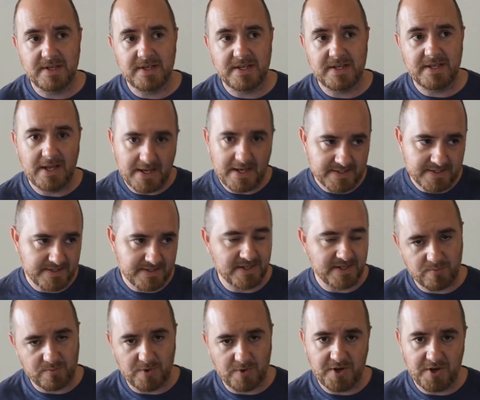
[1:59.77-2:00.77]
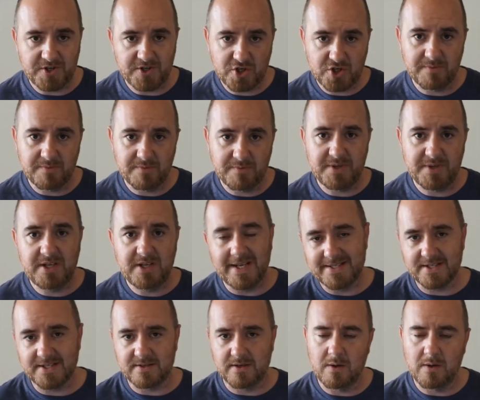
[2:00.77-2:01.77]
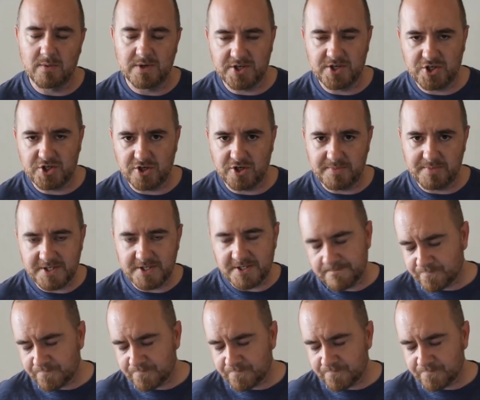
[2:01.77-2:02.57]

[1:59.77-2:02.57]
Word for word: Is this what it should be? Is this not what it should be?